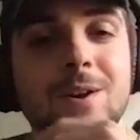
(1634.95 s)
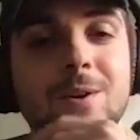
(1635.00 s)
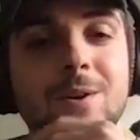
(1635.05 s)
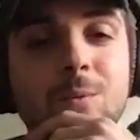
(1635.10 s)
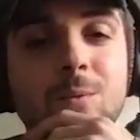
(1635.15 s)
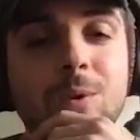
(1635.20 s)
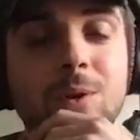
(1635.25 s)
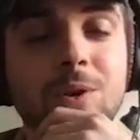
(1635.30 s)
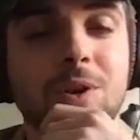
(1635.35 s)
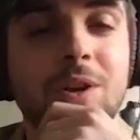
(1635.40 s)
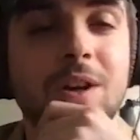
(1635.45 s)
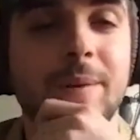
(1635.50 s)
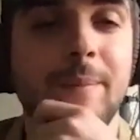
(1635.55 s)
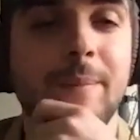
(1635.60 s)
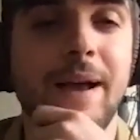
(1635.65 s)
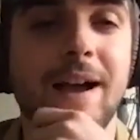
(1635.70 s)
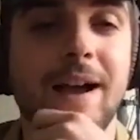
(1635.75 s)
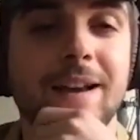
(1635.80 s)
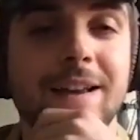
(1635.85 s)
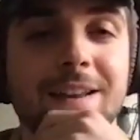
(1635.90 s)
we'll look
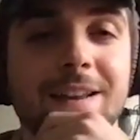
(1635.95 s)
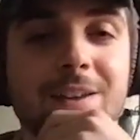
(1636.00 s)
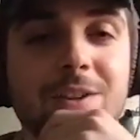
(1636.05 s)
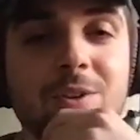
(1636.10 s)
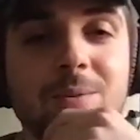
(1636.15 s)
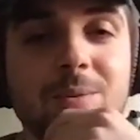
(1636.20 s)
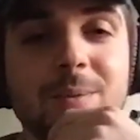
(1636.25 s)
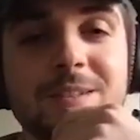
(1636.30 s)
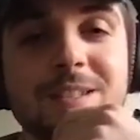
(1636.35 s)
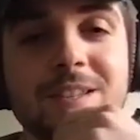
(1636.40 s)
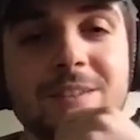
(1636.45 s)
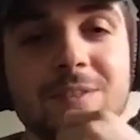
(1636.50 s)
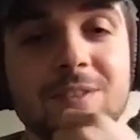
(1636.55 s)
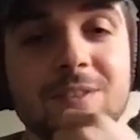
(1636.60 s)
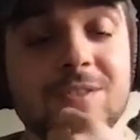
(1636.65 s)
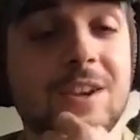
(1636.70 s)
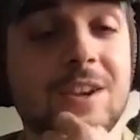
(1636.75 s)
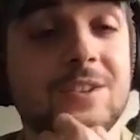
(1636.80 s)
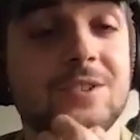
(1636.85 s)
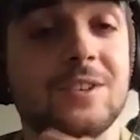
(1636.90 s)
back at human
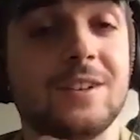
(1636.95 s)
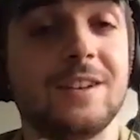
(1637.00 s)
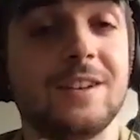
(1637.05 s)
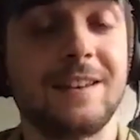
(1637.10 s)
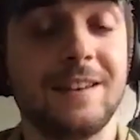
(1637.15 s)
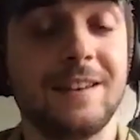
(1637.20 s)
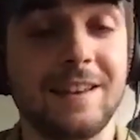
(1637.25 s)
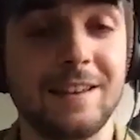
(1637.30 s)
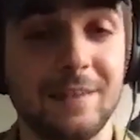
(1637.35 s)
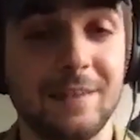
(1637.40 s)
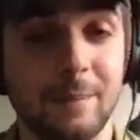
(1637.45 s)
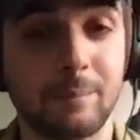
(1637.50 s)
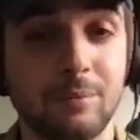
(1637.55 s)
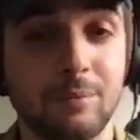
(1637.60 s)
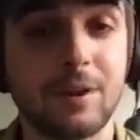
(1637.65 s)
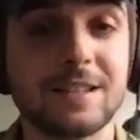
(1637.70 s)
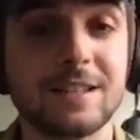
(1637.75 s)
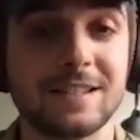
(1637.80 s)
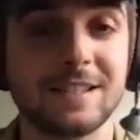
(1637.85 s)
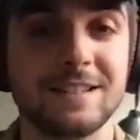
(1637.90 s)
civilization in the
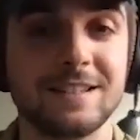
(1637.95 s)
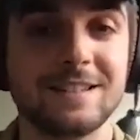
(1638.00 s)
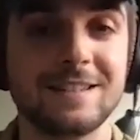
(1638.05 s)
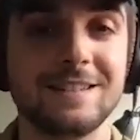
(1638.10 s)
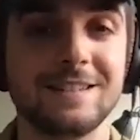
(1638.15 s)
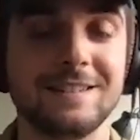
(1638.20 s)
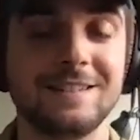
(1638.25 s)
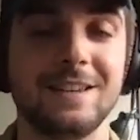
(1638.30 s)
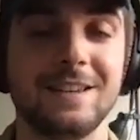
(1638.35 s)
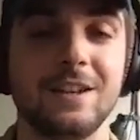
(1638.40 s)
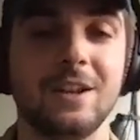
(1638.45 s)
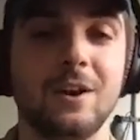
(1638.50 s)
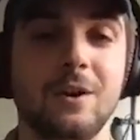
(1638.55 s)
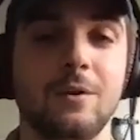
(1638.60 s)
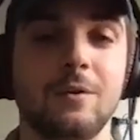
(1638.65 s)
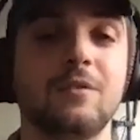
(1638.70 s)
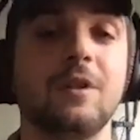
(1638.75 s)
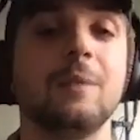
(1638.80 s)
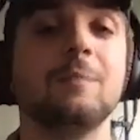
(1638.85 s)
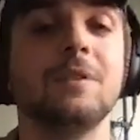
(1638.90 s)
present, you know,
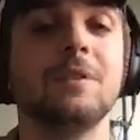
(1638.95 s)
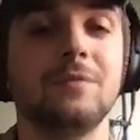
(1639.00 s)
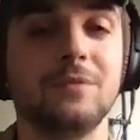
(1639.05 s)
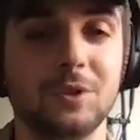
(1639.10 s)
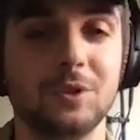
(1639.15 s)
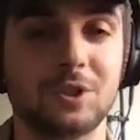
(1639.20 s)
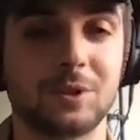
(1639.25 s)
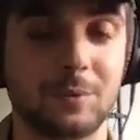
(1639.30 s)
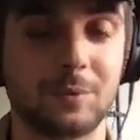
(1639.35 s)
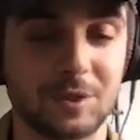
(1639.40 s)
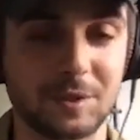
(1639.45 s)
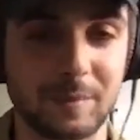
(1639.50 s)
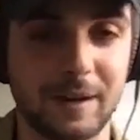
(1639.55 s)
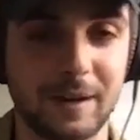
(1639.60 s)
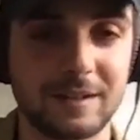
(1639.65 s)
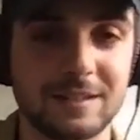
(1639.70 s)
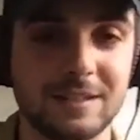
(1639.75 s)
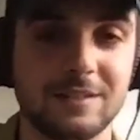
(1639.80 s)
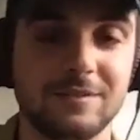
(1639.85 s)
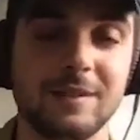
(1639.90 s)
from the future
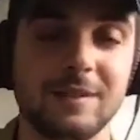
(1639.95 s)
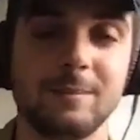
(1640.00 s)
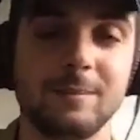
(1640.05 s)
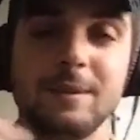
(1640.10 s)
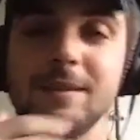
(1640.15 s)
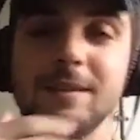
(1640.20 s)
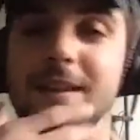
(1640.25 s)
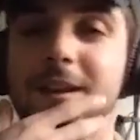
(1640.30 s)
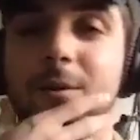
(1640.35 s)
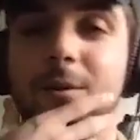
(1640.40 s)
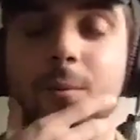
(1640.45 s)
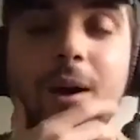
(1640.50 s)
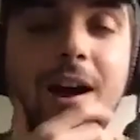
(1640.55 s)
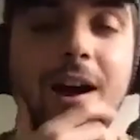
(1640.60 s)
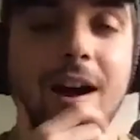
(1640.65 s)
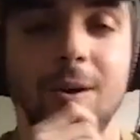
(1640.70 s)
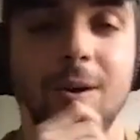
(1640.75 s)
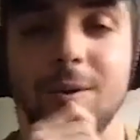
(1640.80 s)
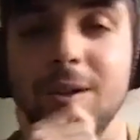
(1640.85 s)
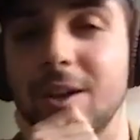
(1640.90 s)
perspective and be like,
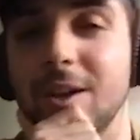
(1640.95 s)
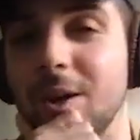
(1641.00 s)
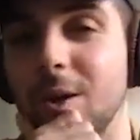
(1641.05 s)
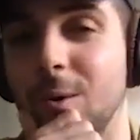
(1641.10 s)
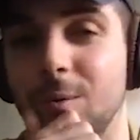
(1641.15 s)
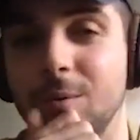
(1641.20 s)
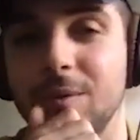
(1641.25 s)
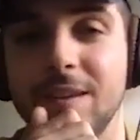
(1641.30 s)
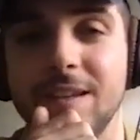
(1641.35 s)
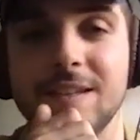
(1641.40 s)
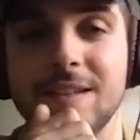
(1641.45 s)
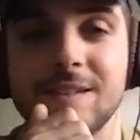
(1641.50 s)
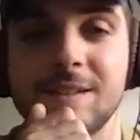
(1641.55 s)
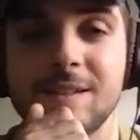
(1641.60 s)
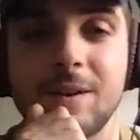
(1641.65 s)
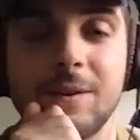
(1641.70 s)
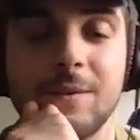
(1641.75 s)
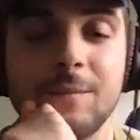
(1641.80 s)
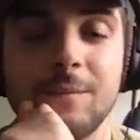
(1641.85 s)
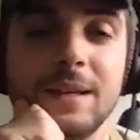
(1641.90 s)
wow, you know, these
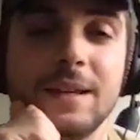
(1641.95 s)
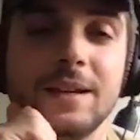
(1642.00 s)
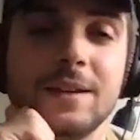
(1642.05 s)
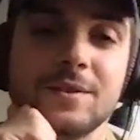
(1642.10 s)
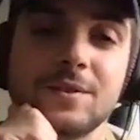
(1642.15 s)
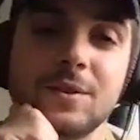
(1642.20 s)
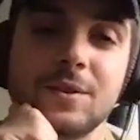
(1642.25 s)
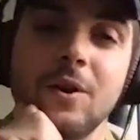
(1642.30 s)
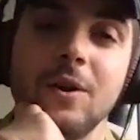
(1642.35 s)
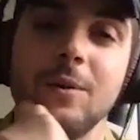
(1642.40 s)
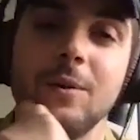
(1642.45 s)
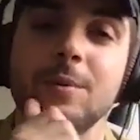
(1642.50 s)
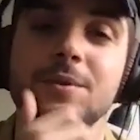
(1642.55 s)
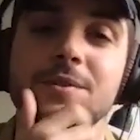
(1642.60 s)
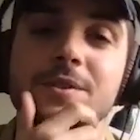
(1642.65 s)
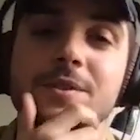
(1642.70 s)
beings are almost